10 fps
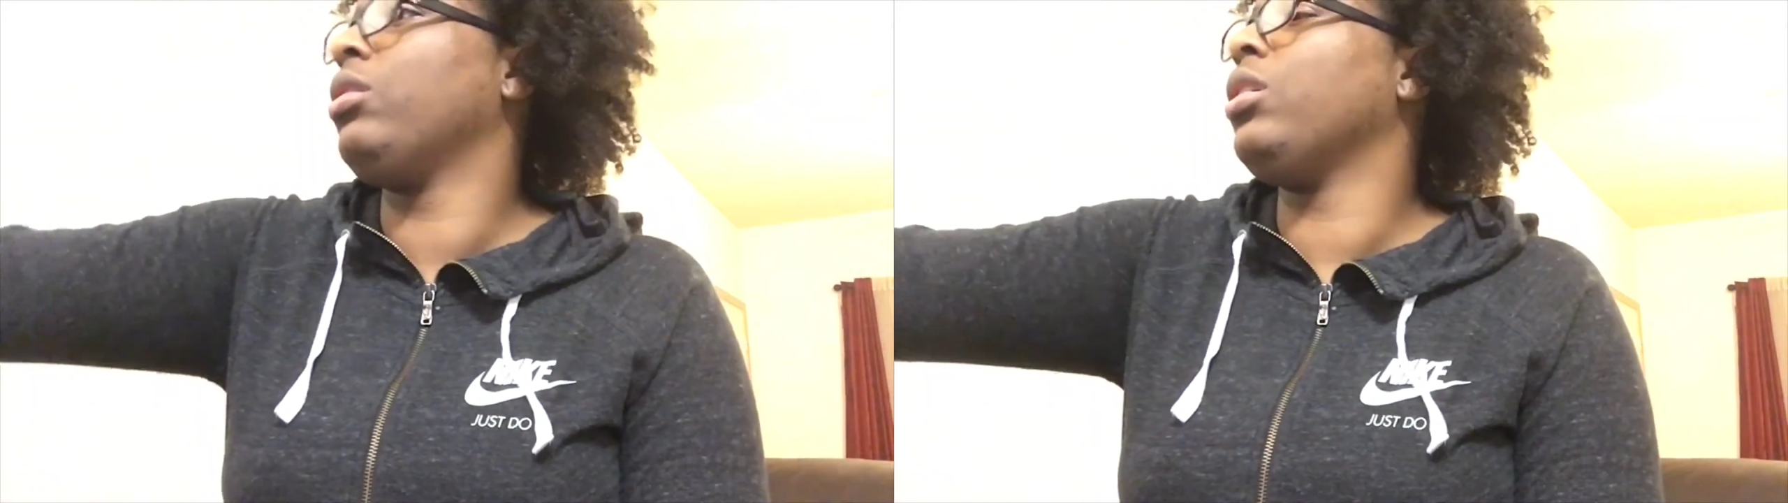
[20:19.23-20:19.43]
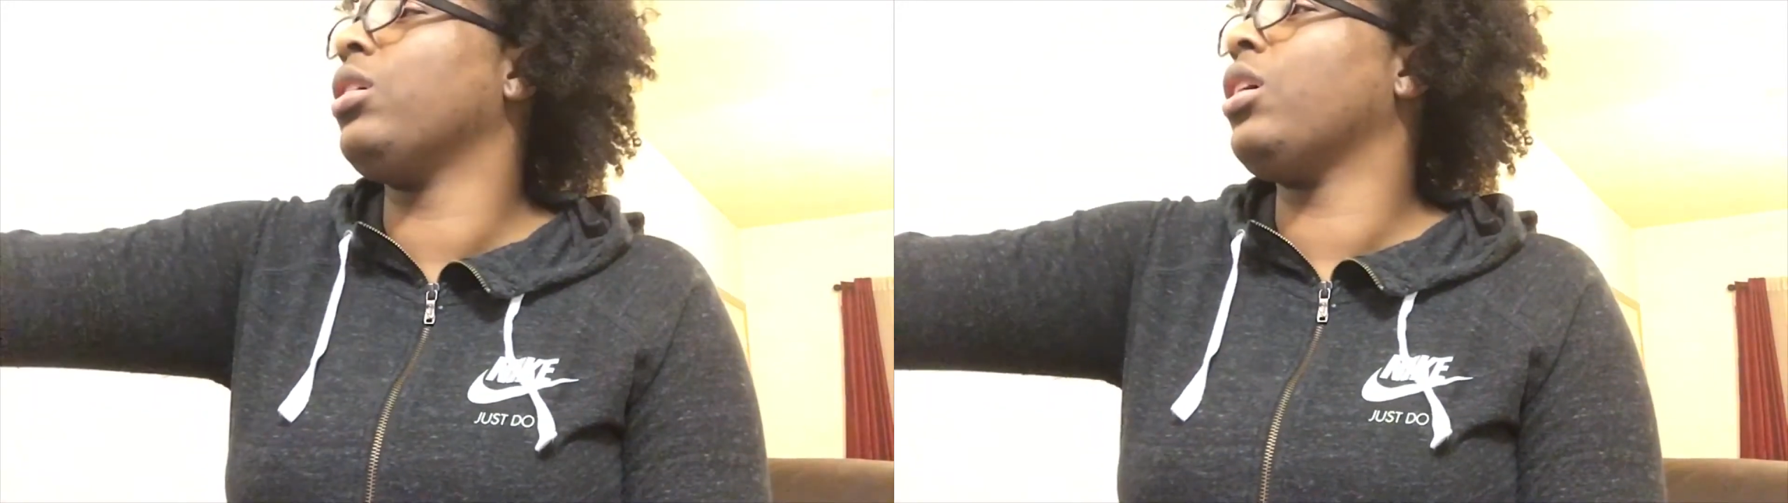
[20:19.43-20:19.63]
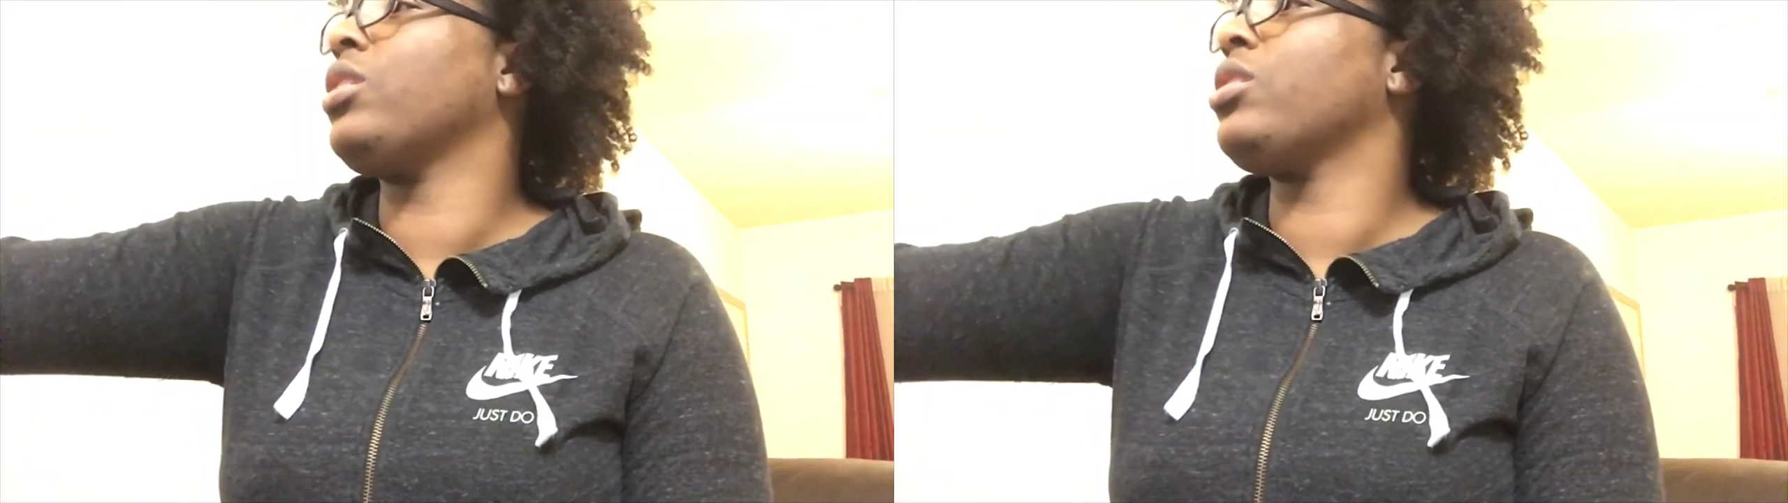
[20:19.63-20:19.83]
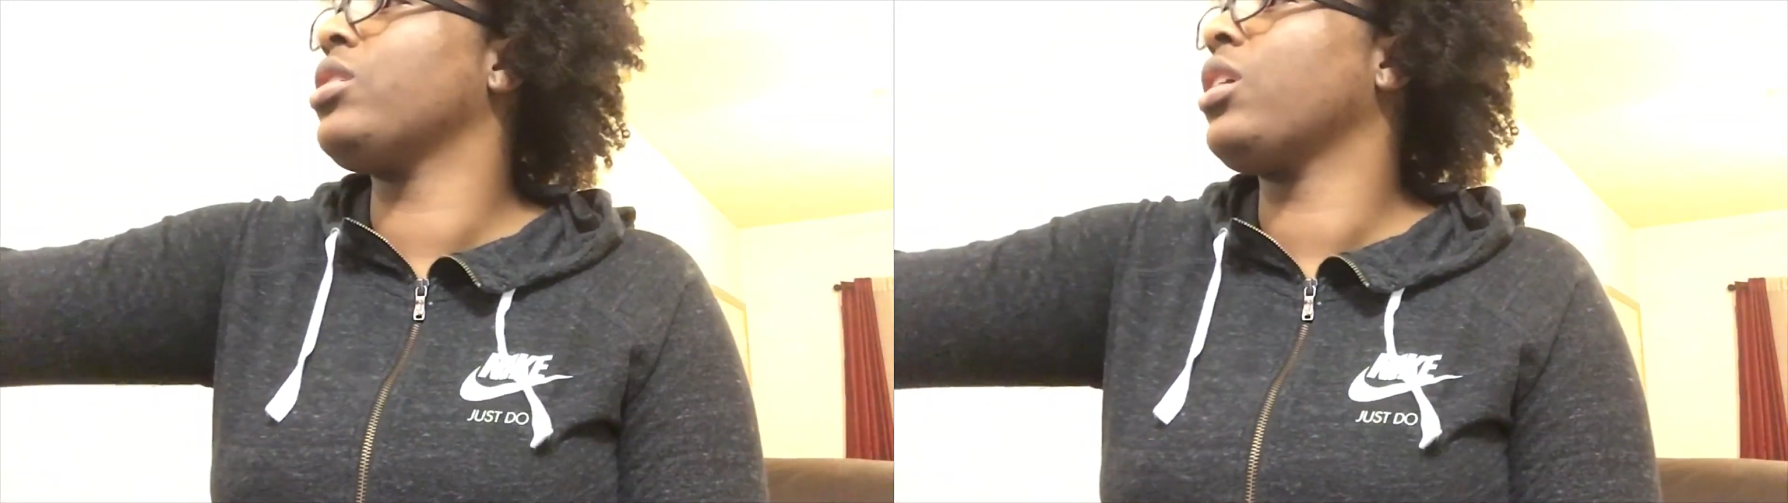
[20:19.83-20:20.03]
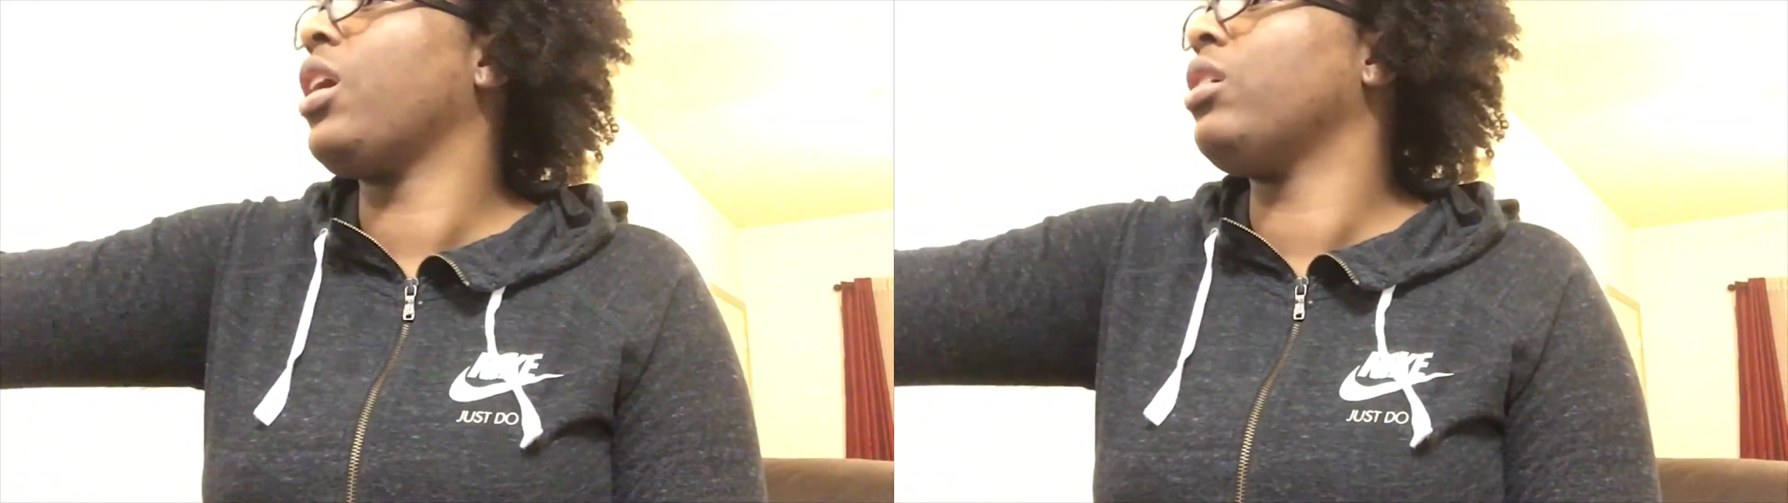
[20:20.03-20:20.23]
I
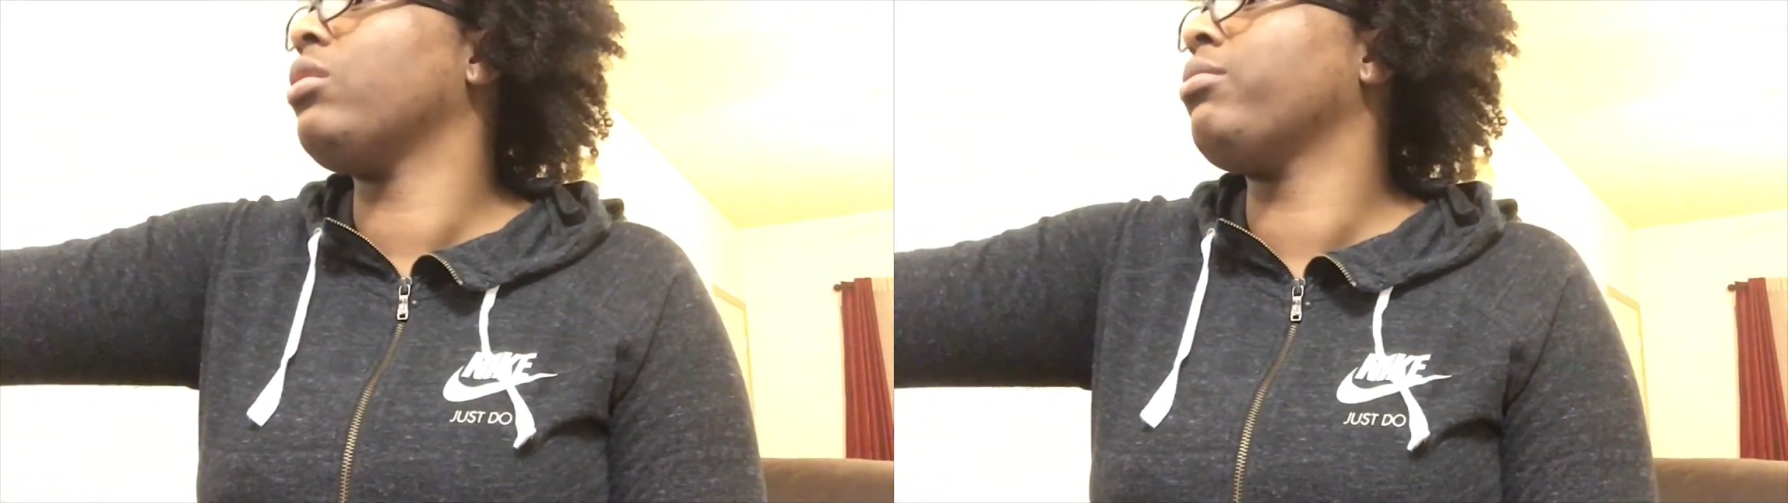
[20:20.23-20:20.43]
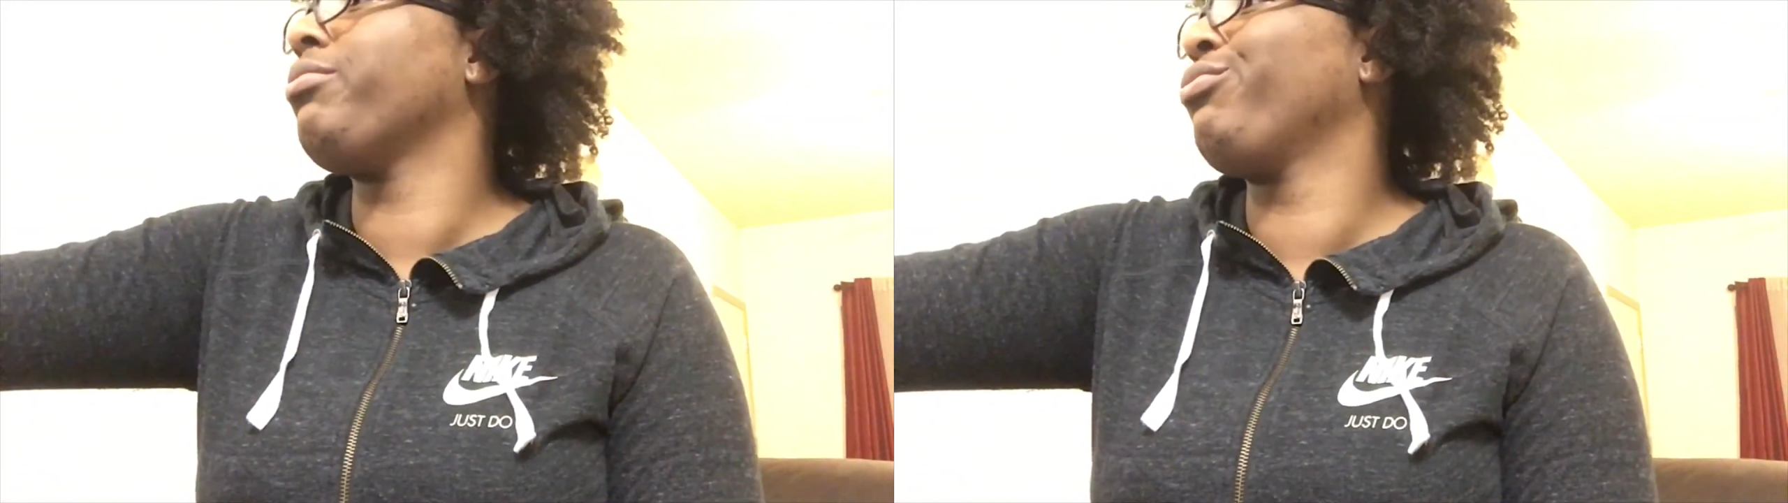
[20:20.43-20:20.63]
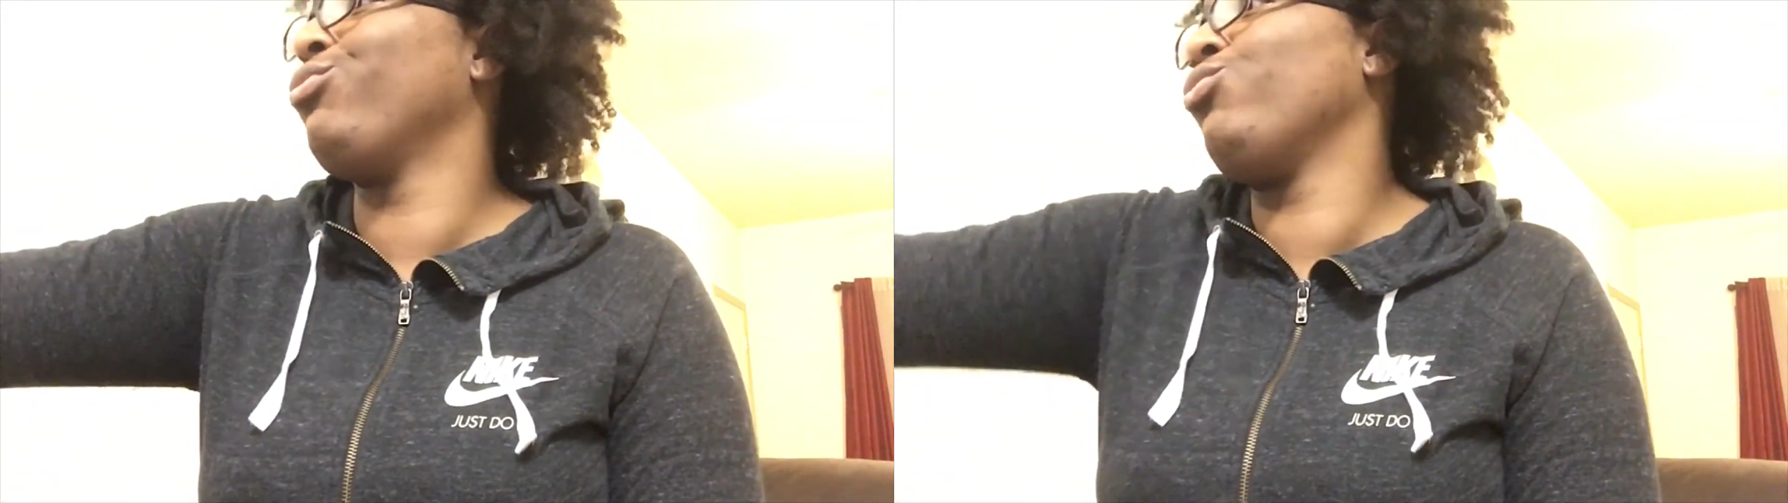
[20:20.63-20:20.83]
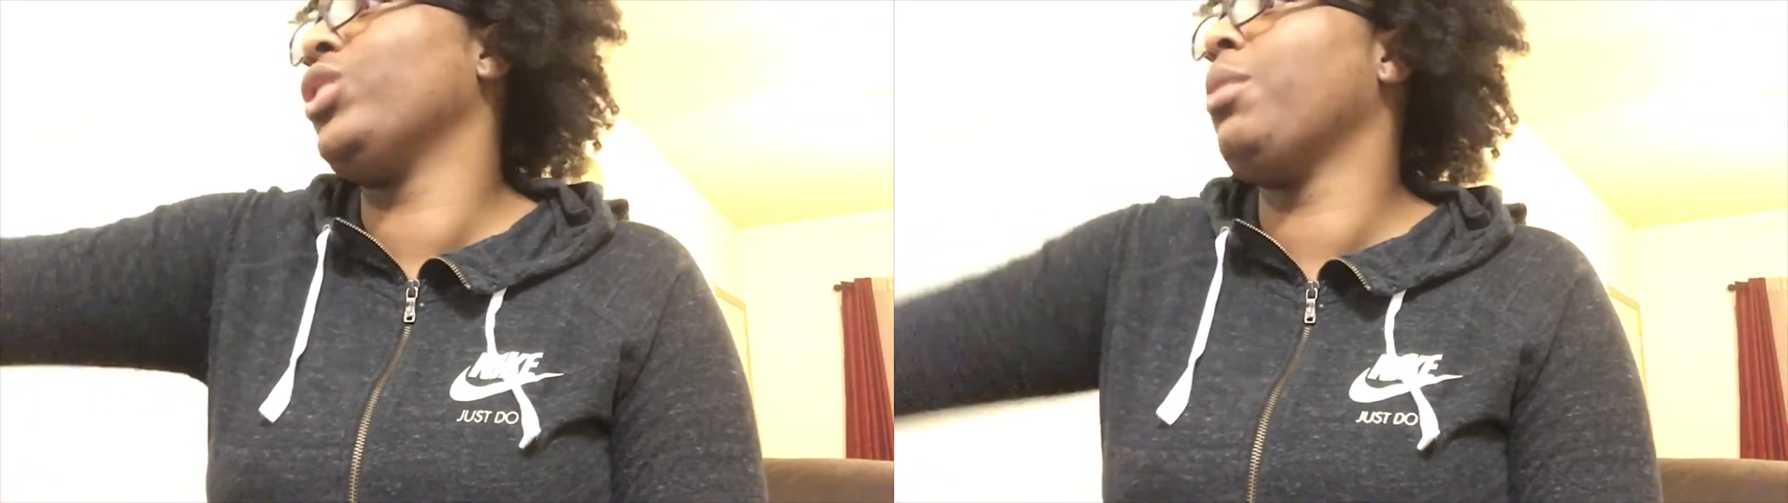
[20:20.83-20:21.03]
just got to